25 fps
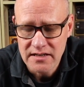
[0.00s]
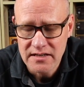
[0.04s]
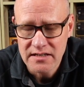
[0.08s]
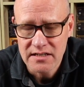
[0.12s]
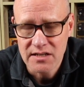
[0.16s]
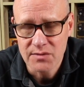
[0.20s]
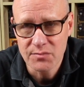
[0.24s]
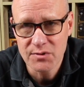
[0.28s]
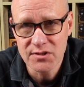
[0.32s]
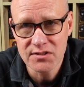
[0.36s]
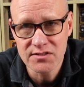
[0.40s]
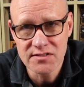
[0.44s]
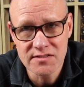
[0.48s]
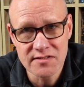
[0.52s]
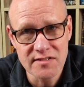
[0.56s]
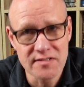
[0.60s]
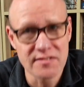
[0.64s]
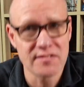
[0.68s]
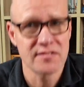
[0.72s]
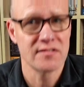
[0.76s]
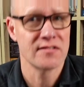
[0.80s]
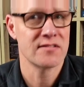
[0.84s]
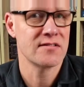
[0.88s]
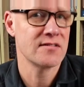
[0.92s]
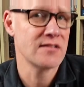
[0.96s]
Now, because
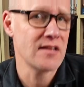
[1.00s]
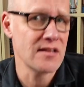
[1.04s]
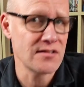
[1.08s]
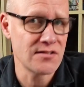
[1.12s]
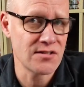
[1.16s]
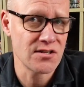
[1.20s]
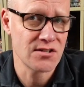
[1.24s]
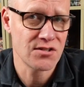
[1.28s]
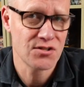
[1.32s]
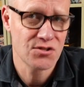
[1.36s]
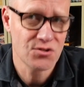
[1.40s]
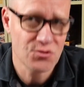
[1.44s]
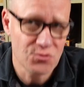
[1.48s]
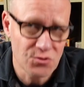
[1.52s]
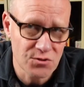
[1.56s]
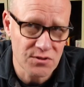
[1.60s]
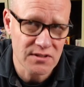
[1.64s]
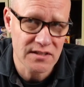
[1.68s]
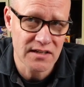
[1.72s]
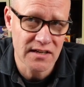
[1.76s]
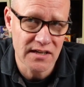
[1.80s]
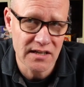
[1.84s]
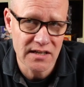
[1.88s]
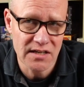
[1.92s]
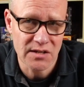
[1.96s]
this is such a
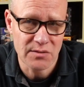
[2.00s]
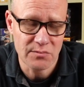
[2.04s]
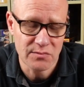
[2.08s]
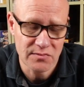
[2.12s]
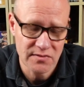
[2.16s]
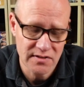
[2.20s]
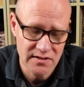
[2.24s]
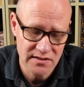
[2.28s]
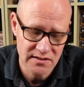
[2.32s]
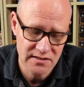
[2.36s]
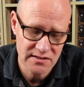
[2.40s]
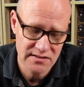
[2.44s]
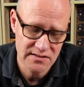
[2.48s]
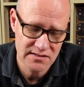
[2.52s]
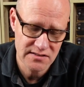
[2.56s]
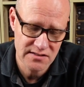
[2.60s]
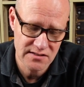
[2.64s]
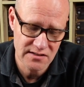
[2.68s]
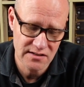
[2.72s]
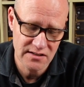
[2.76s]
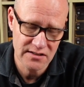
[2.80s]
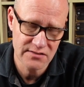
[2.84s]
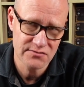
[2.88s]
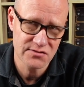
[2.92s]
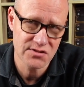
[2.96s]
short game, that is
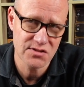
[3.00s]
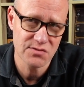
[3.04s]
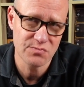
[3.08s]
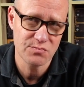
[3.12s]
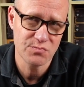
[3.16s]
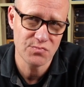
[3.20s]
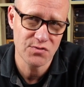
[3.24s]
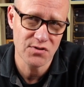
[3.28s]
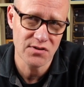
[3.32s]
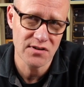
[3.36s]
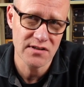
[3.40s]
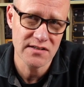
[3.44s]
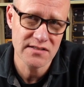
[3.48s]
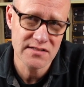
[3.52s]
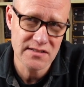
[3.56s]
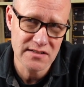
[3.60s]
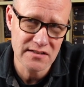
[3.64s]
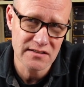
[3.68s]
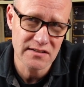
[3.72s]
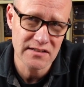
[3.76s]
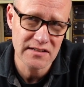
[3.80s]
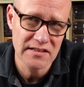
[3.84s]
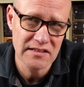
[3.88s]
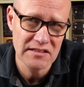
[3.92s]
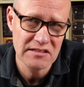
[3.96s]
kind of
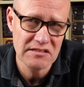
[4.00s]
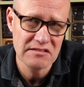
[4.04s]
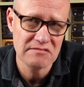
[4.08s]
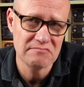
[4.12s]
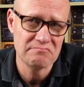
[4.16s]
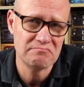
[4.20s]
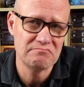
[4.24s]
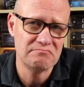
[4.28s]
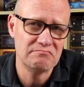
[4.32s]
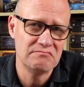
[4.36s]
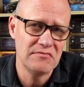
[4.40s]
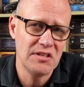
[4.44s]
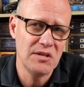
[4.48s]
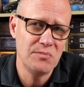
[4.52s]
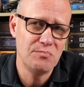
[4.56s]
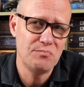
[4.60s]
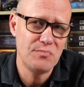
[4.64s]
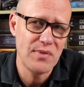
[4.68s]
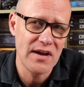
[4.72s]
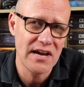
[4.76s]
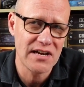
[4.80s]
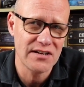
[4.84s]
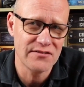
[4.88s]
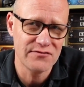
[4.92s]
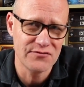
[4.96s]
surprisingly
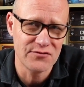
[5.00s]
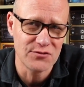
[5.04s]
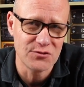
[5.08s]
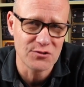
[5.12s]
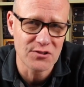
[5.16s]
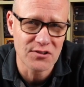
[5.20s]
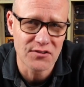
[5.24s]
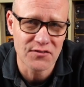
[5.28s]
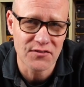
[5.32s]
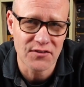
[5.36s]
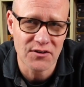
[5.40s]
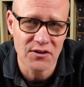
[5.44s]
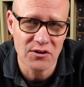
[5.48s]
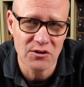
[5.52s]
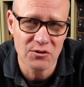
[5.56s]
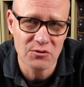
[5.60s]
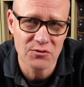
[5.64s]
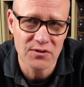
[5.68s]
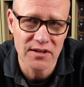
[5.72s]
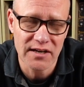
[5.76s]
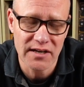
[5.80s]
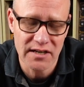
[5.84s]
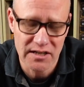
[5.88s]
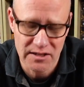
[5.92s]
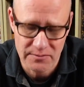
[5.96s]
impactful on the whole
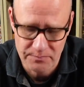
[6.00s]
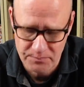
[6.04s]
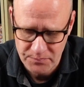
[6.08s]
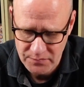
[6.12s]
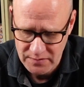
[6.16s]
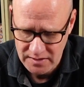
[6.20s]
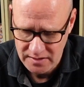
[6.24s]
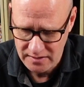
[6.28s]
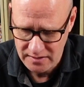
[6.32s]
game.